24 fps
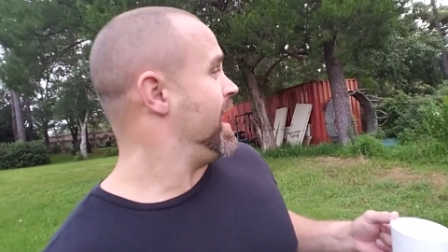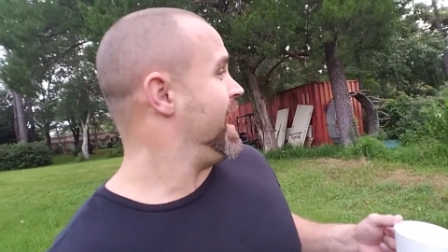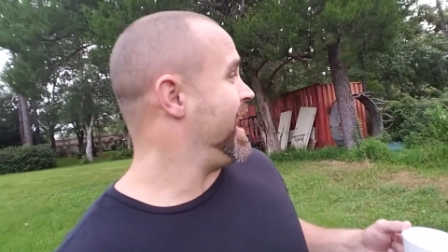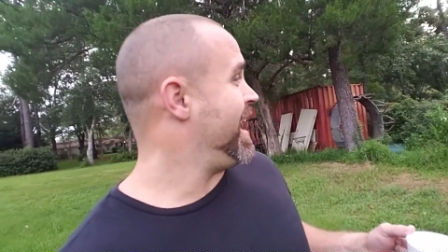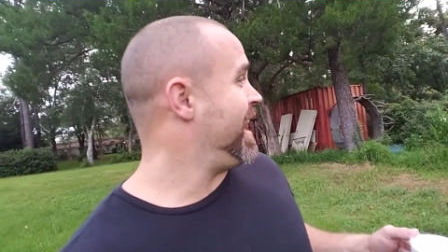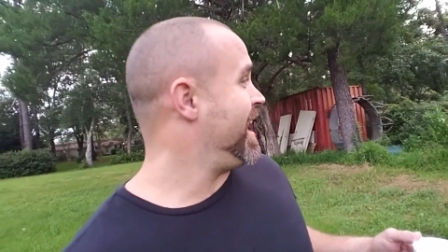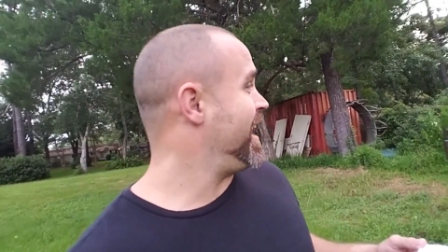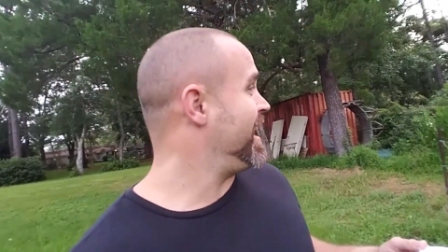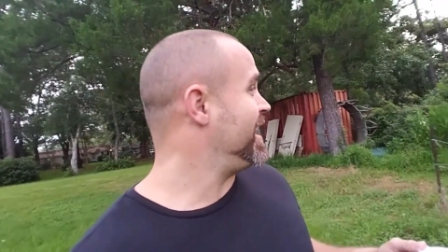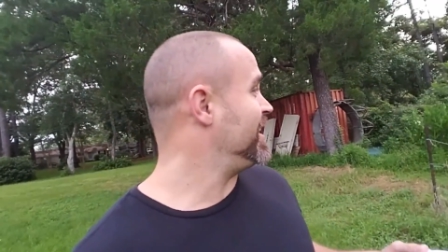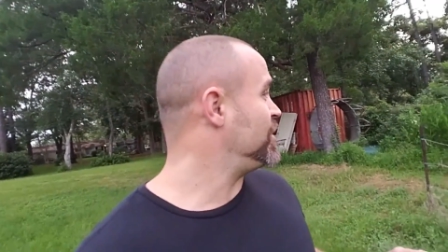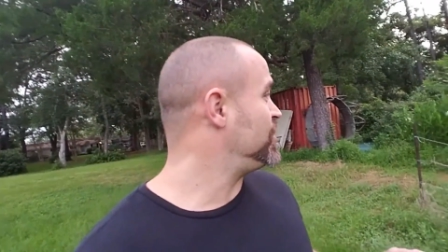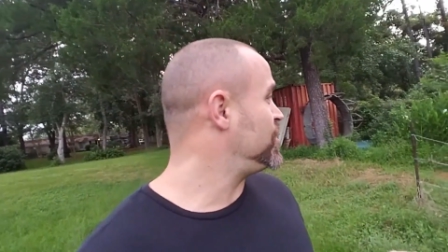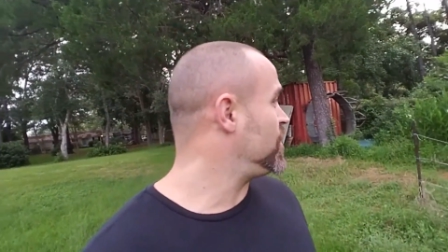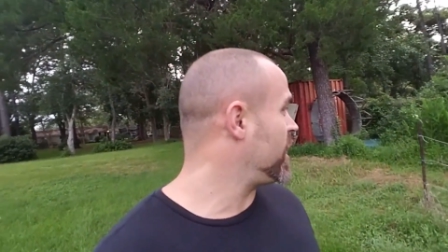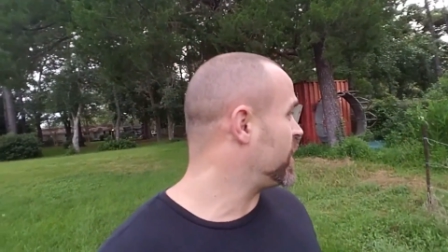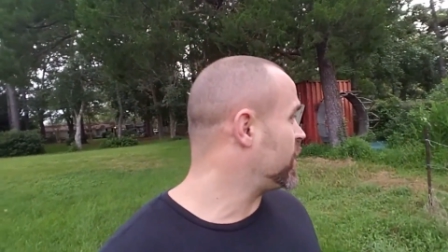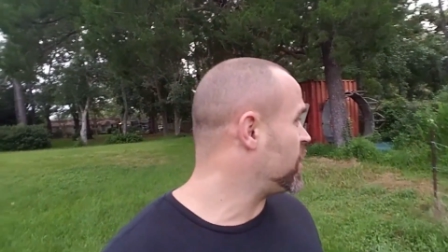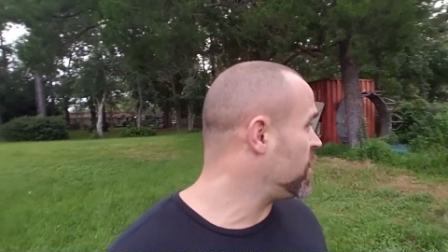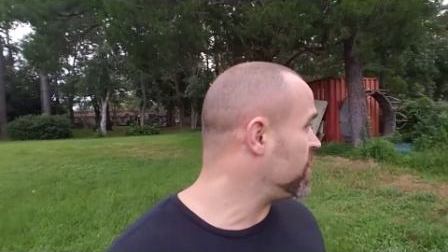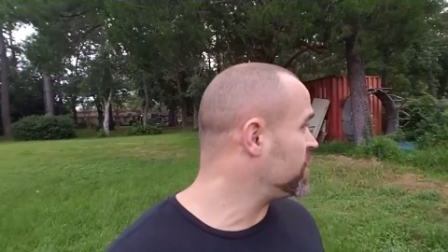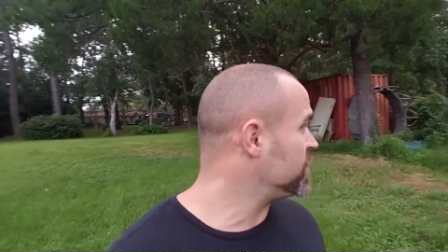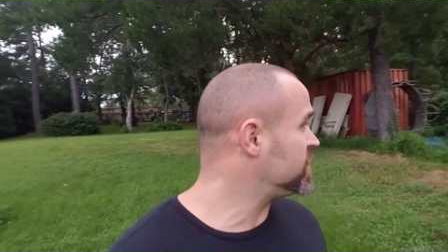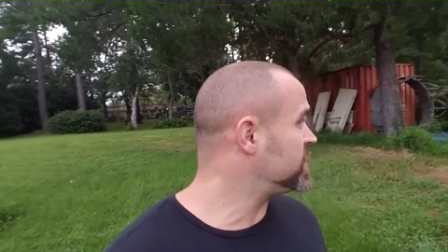and
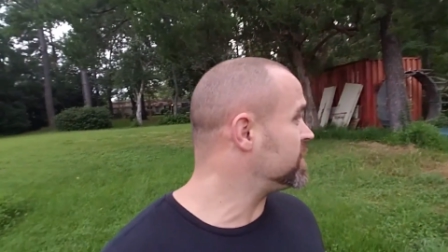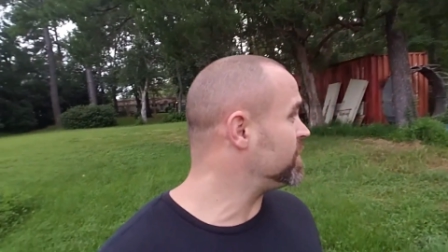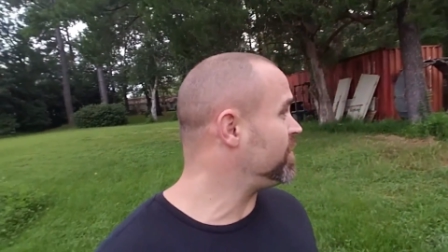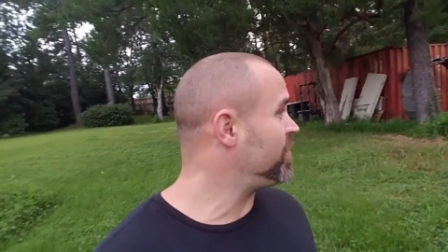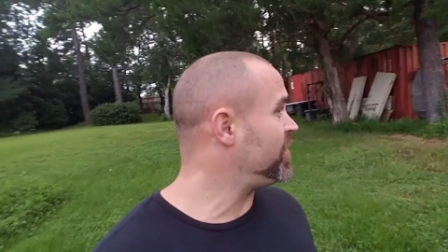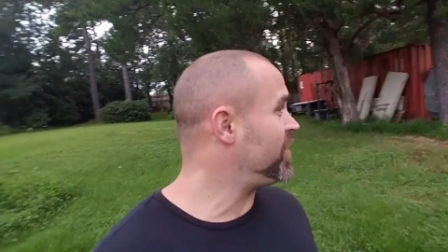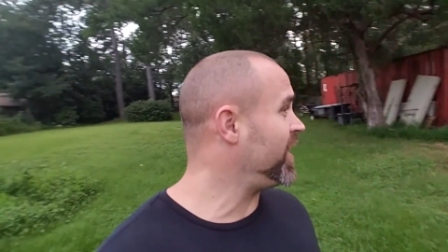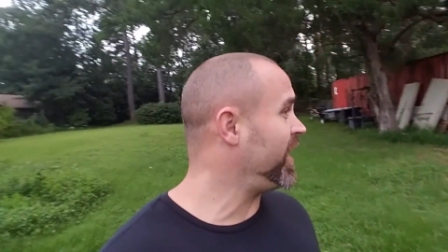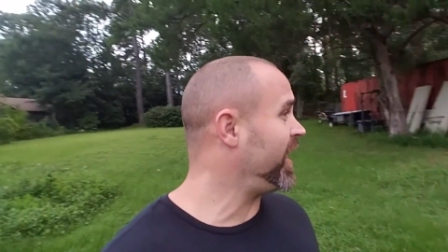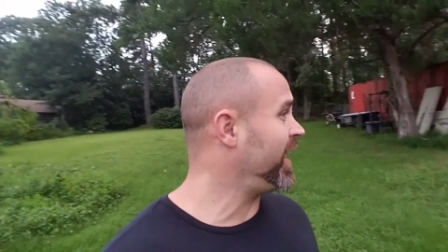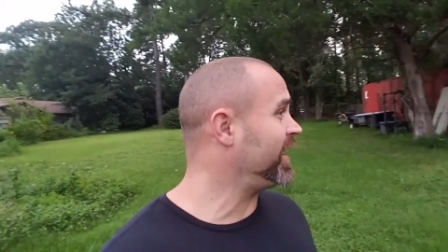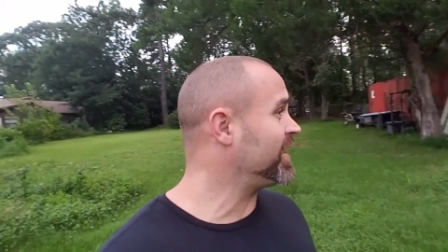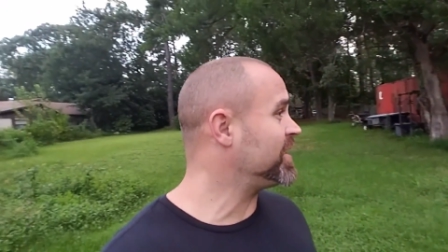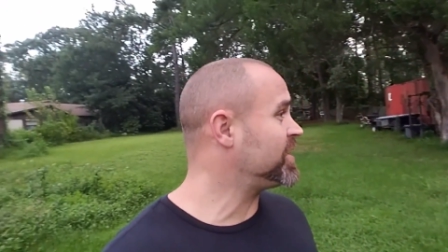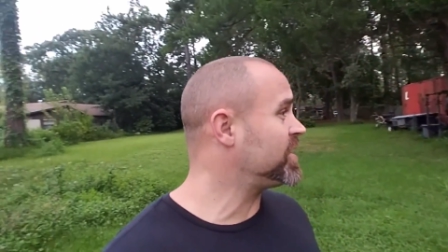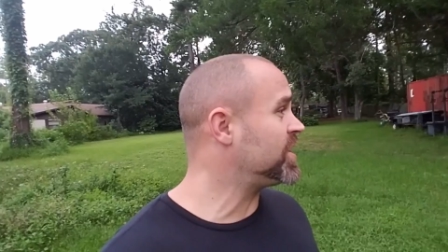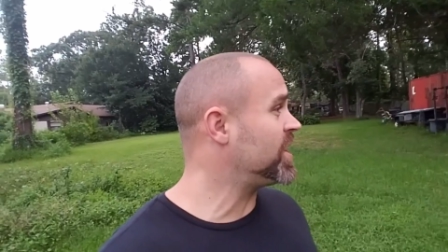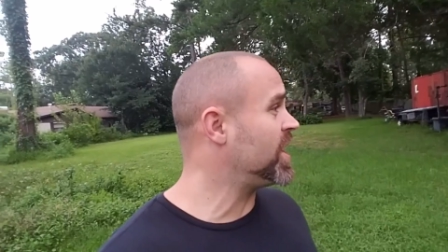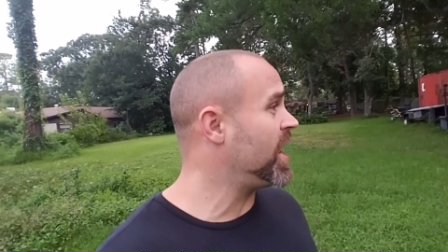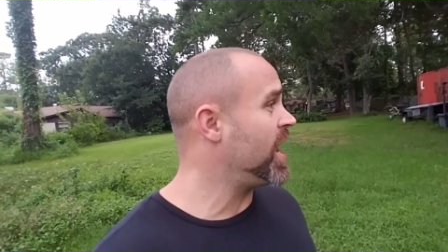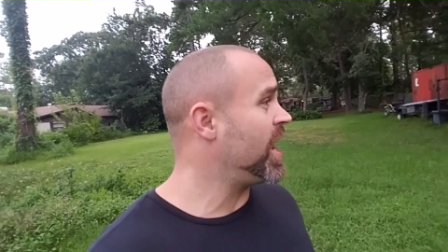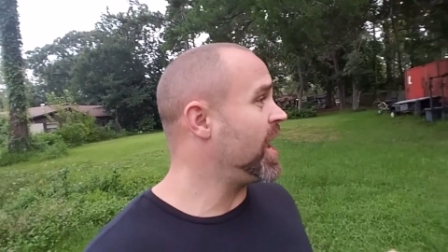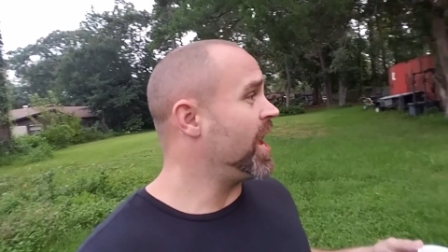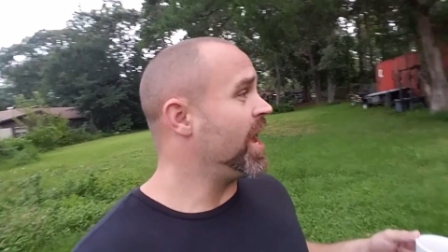check on some things.
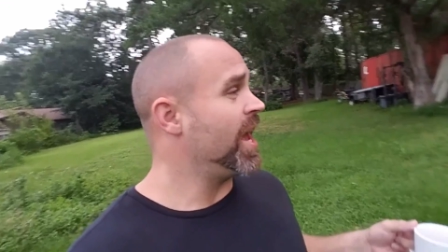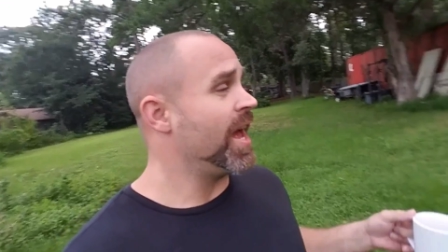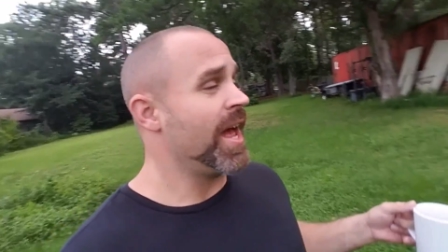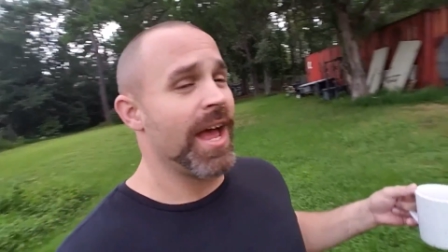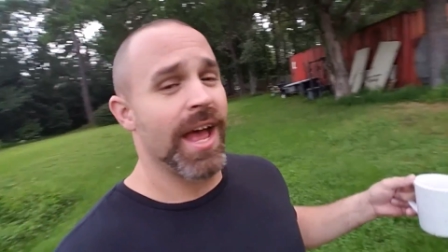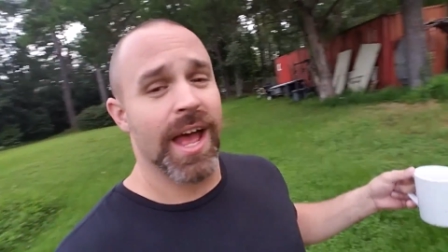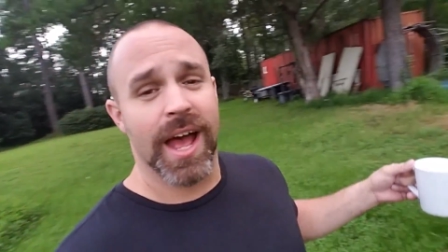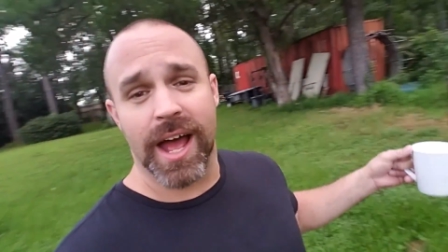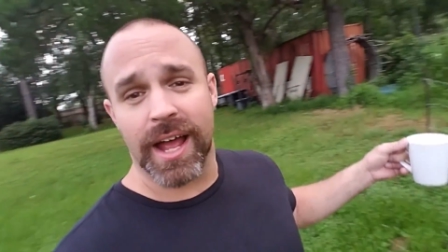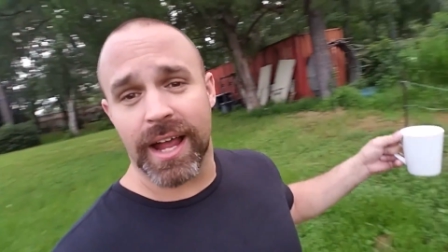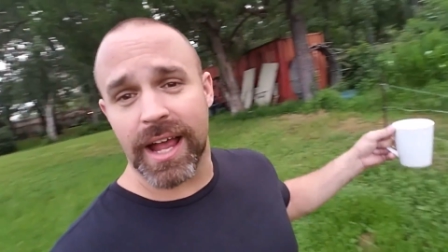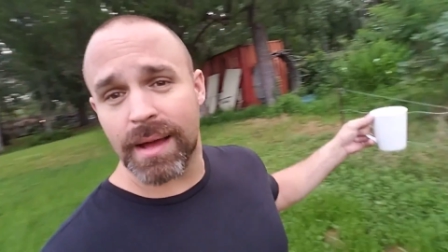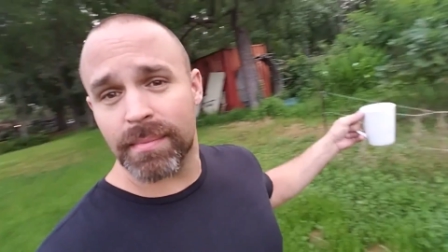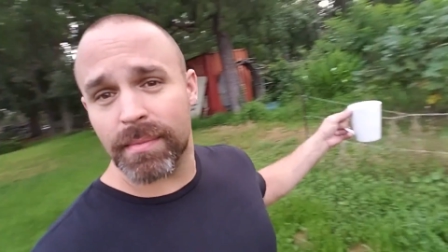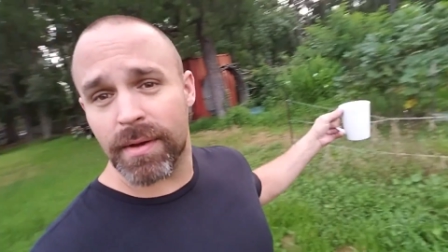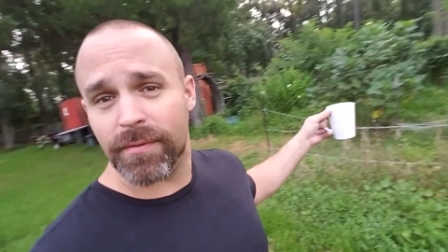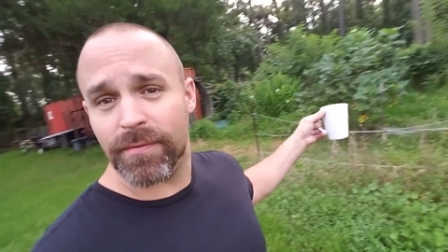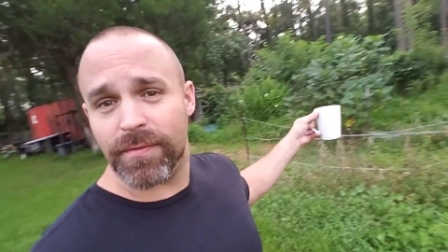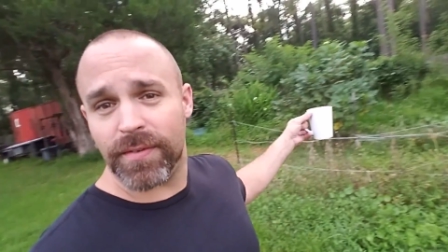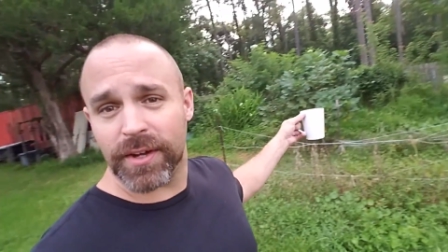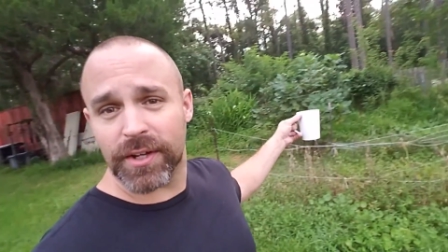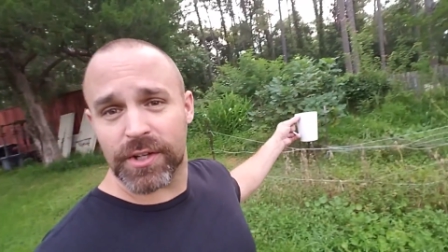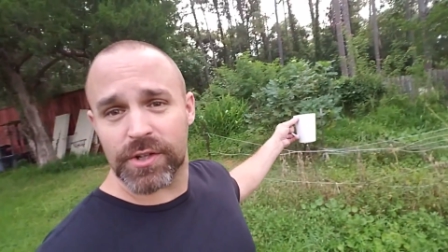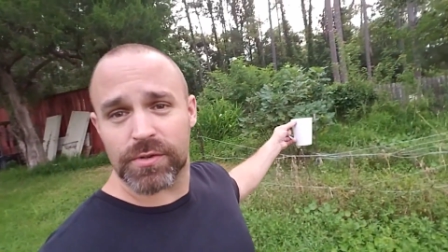I got my
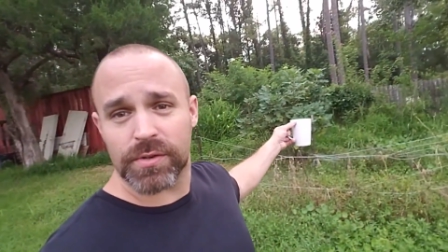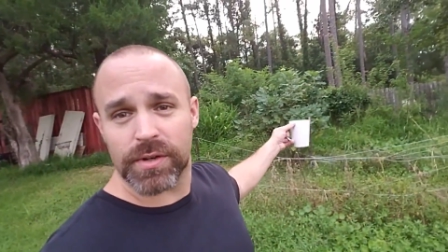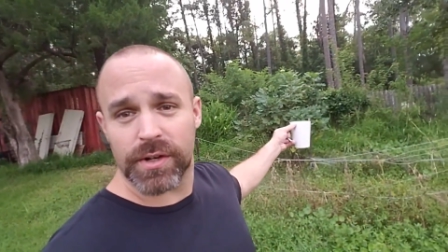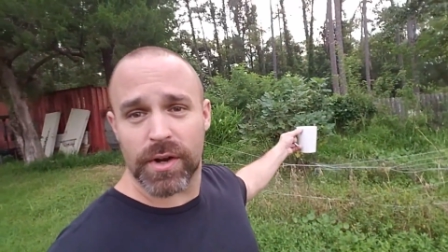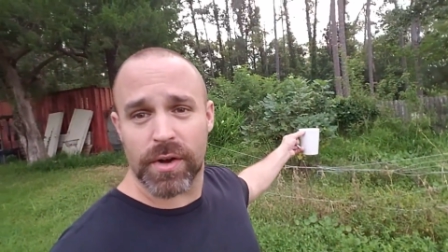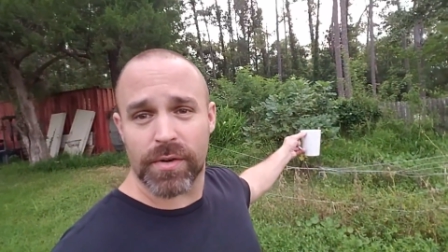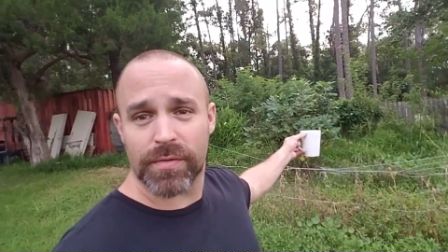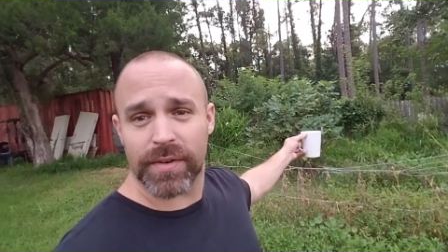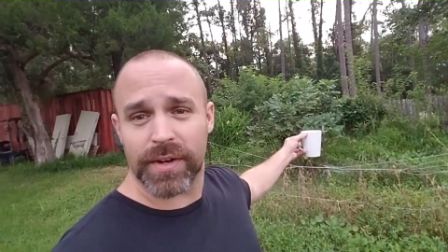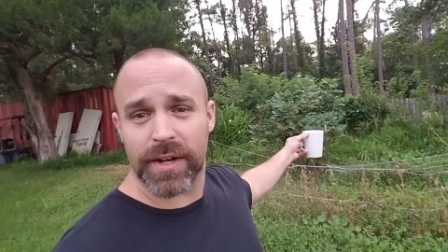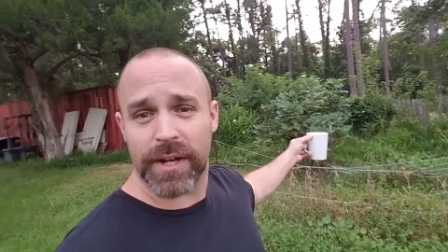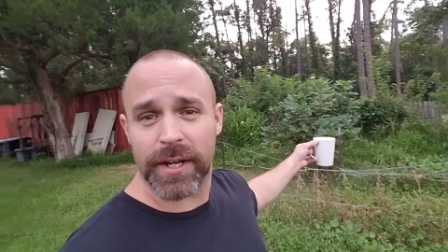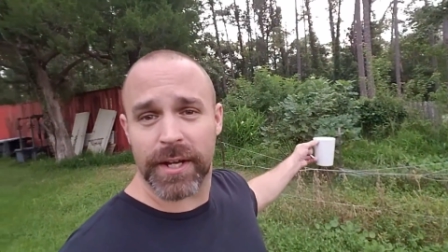fig tree over